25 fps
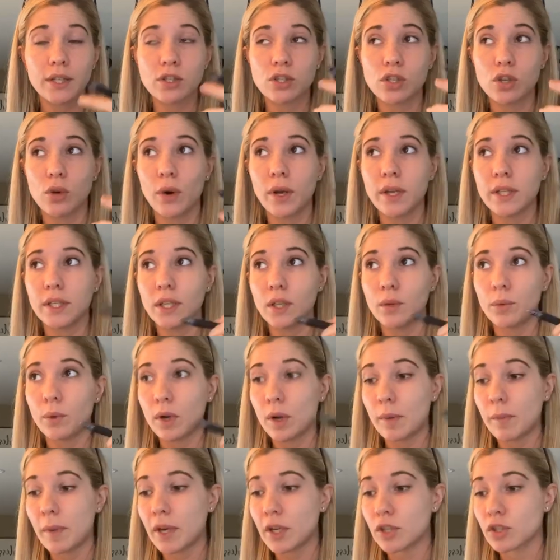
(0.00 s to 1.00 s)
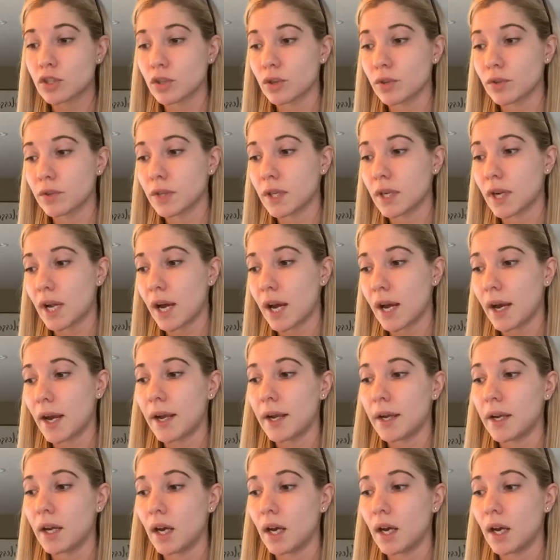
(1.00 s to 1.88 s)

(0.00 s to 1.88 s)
So I did want to make sure that I